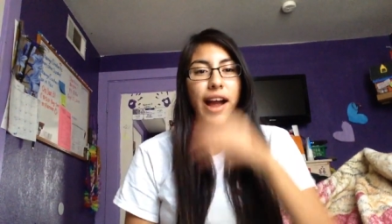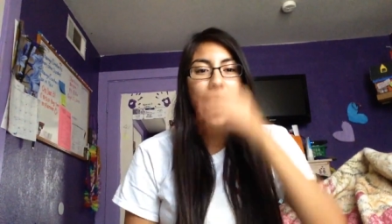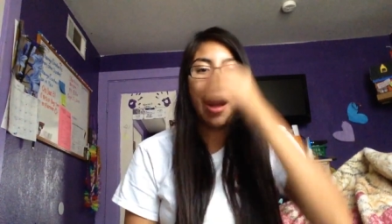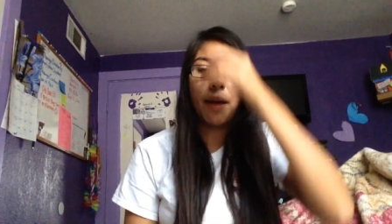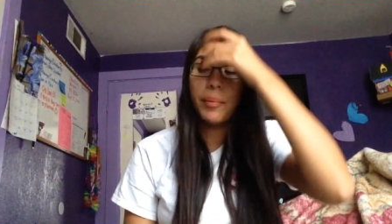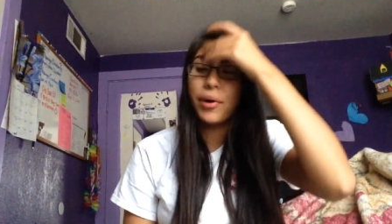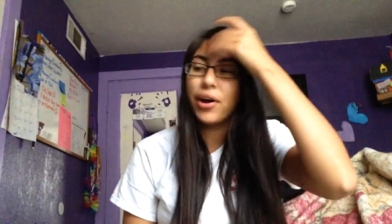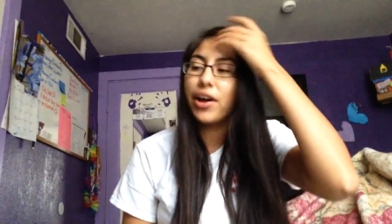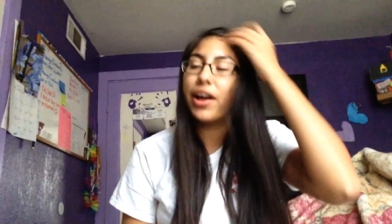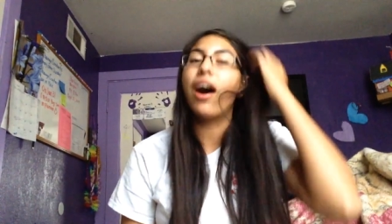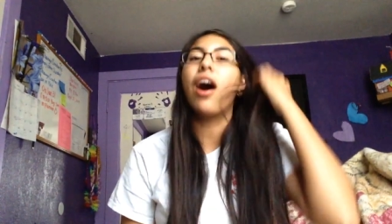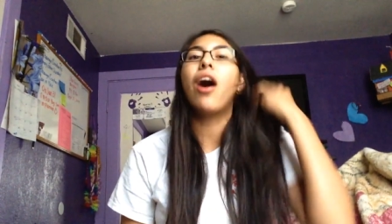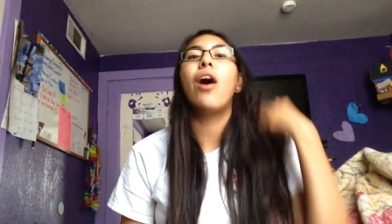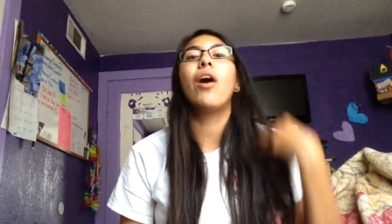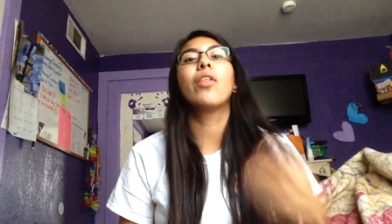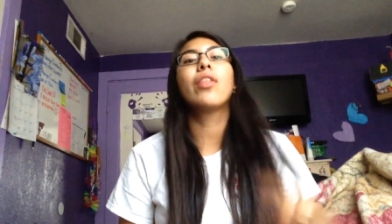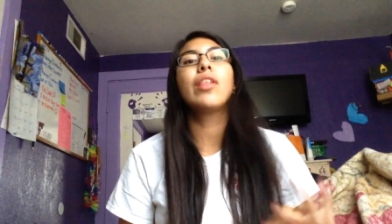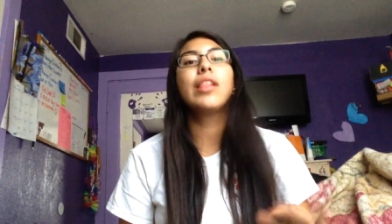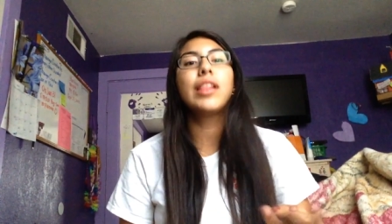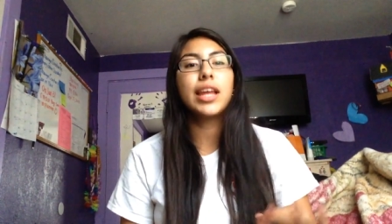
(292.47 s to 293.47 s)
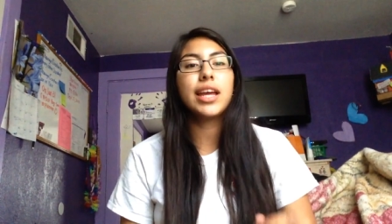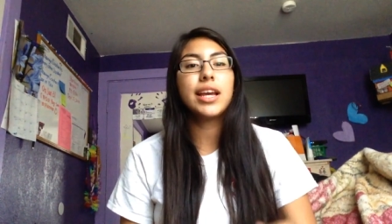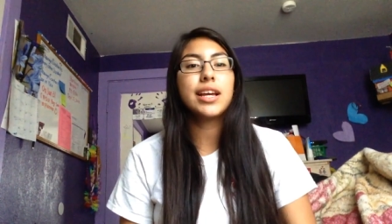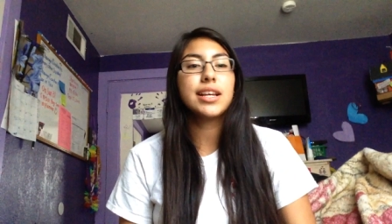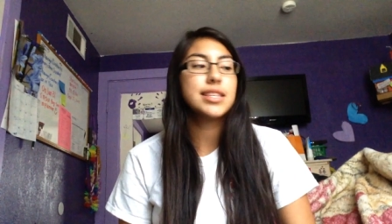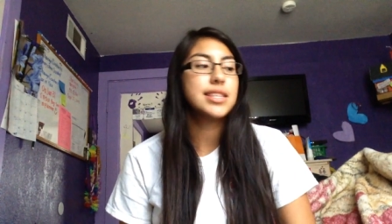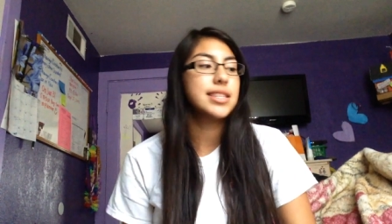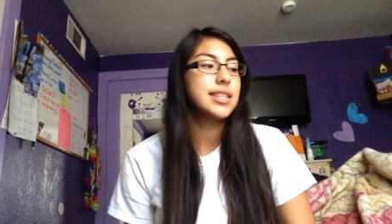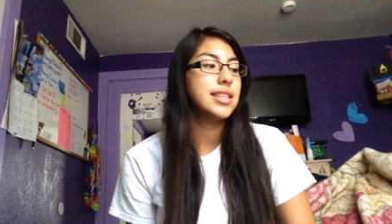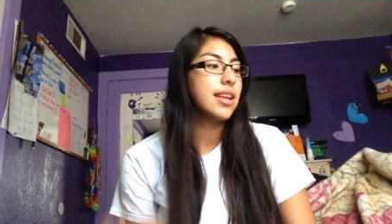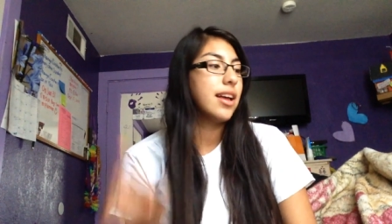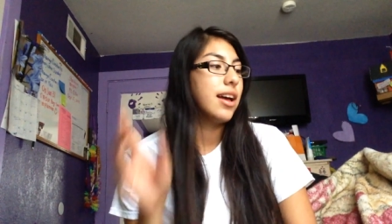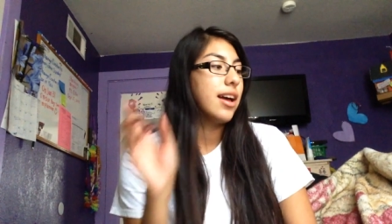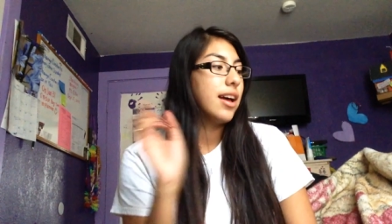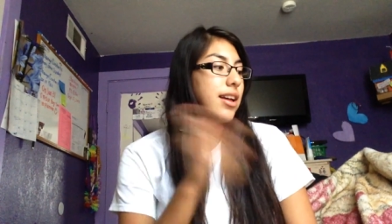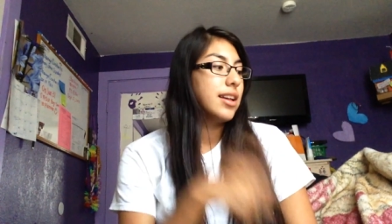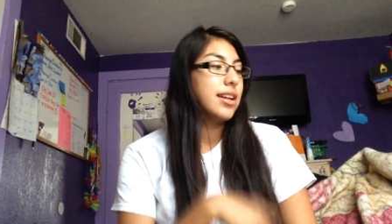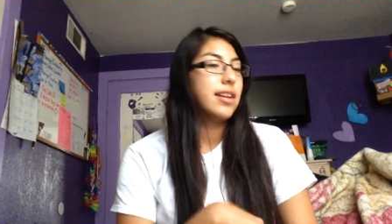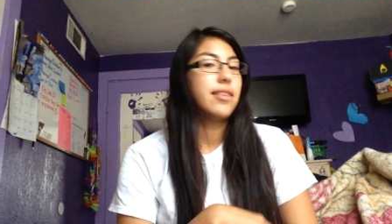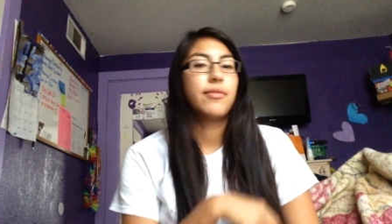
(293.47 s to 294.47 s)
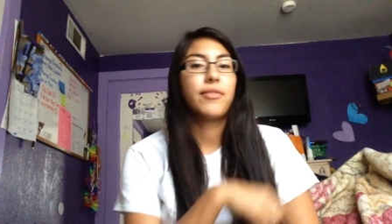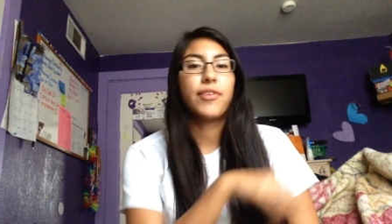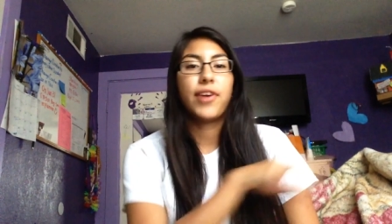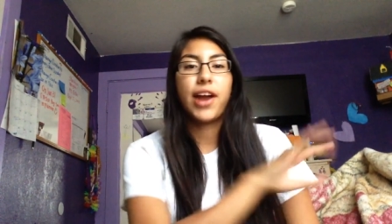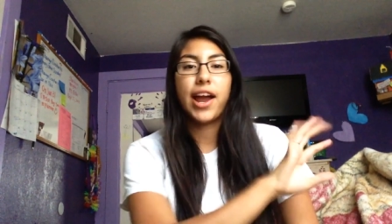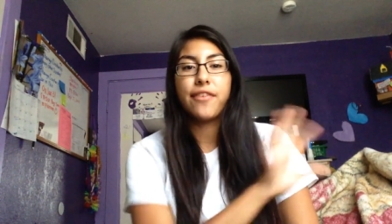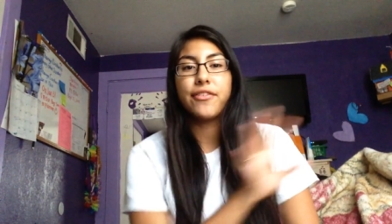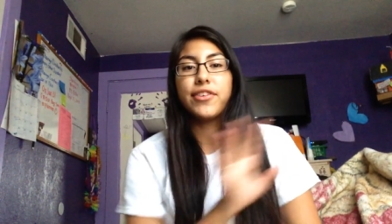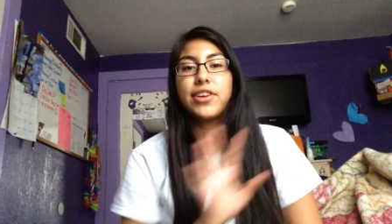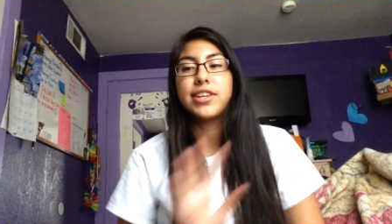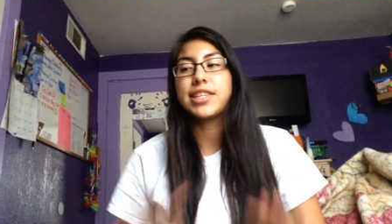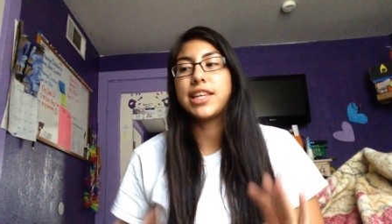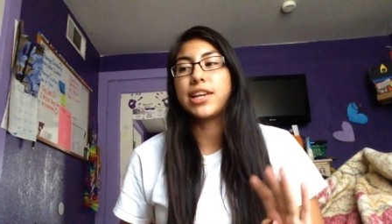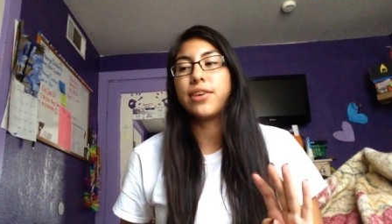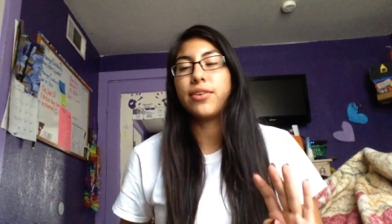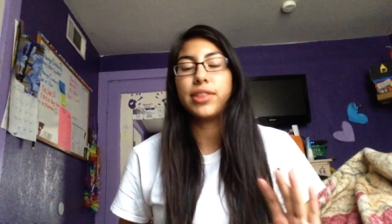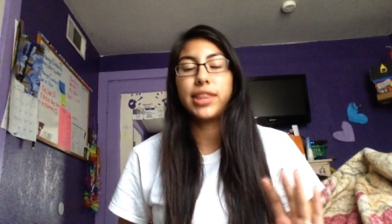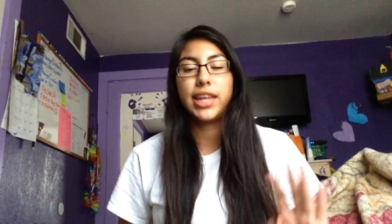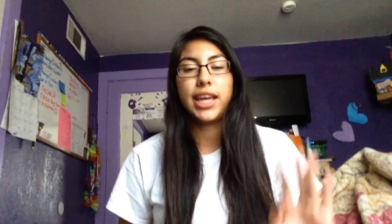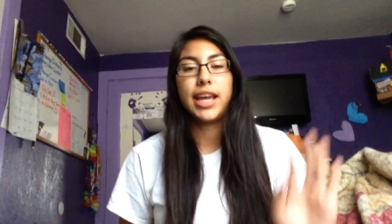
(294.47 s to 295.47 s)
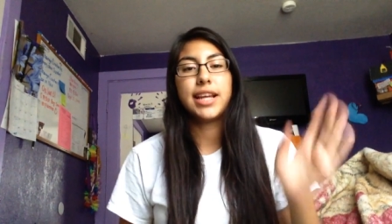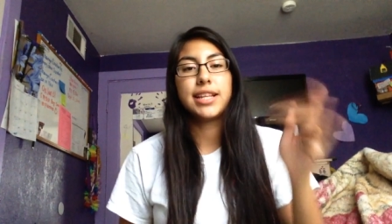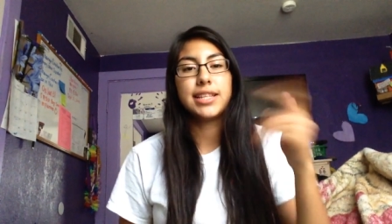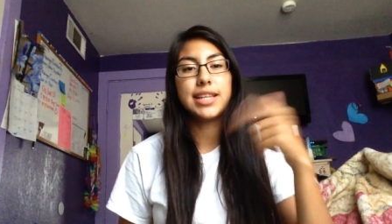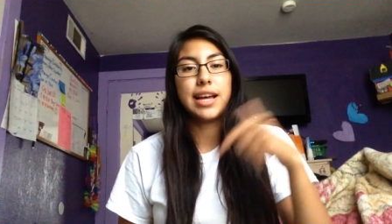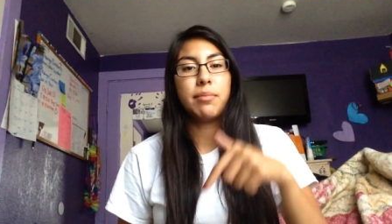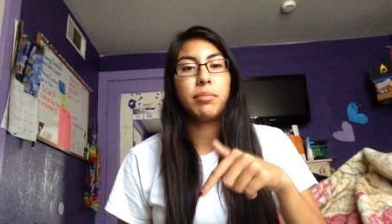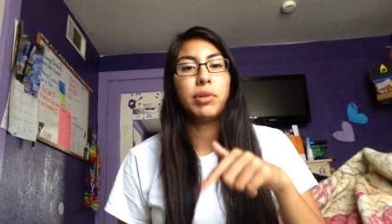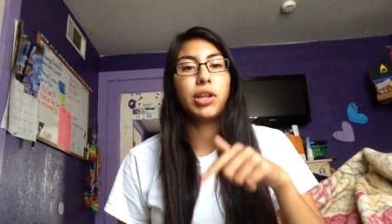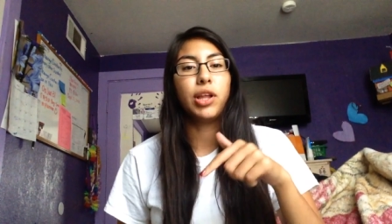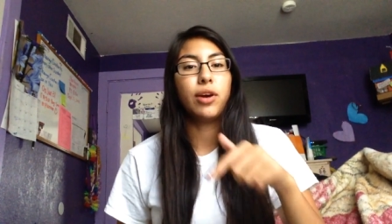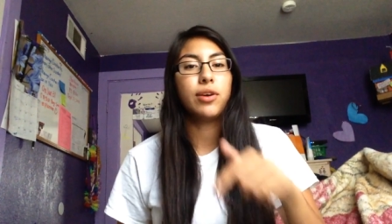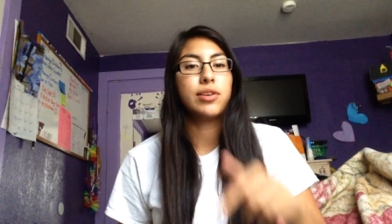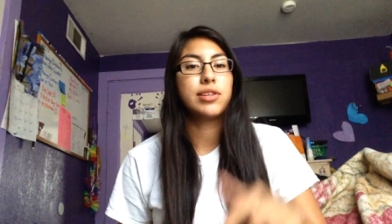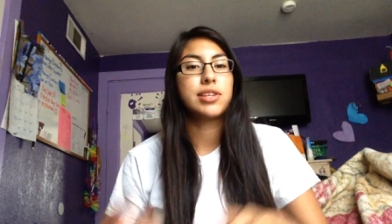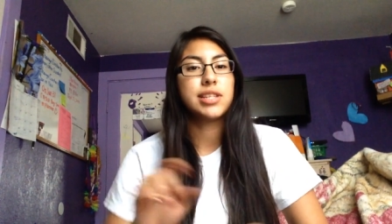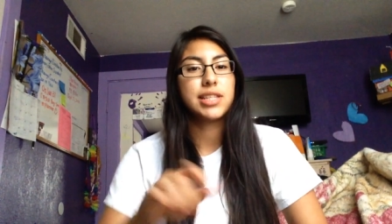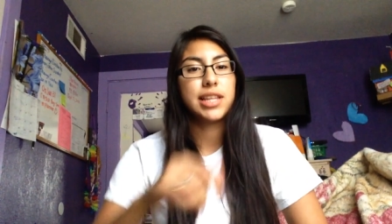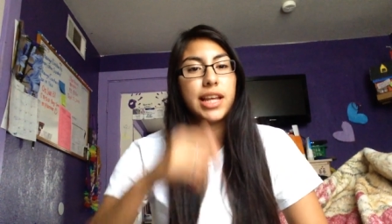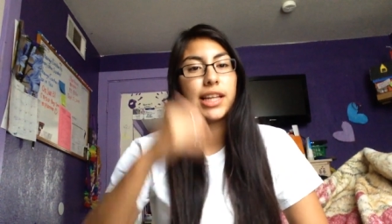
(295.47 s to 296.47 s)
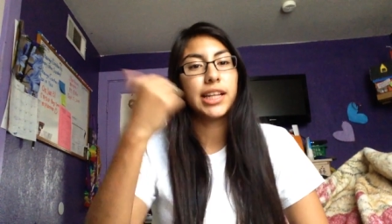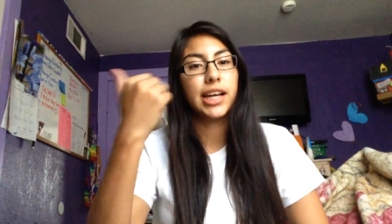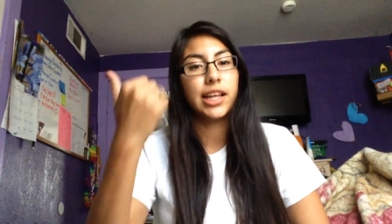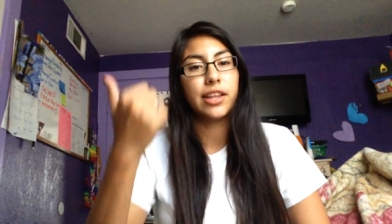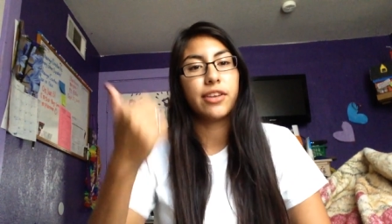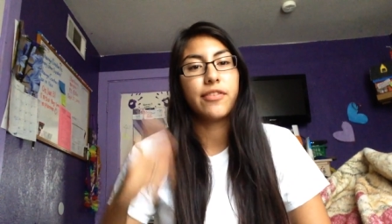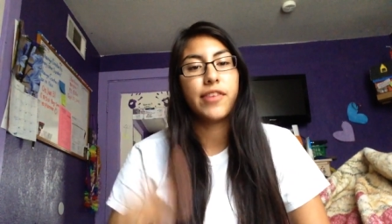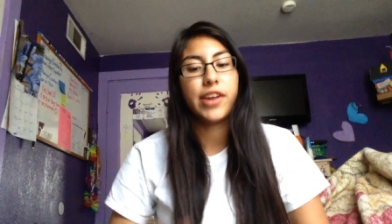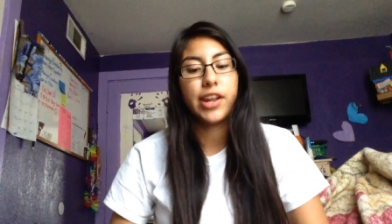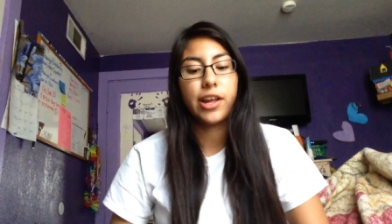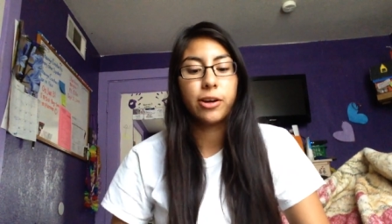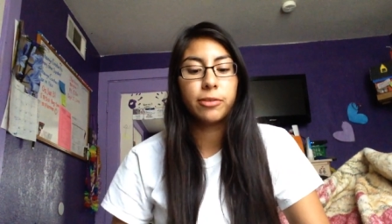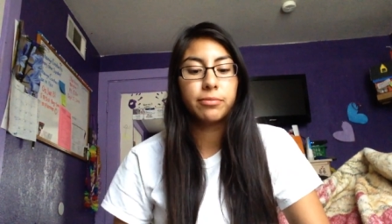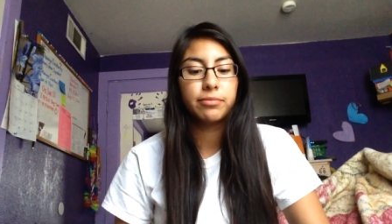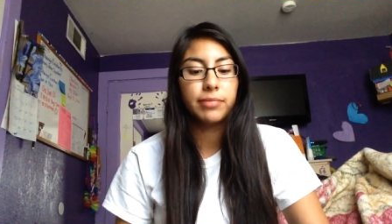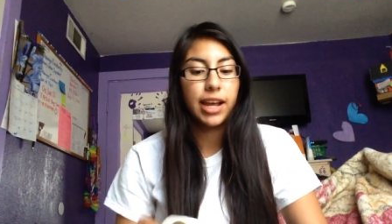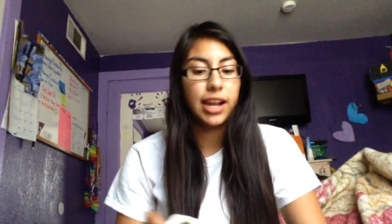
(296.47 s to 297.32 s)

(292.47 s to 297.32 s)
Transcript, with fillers: I'll put all the links for every single thing down below just like the other video.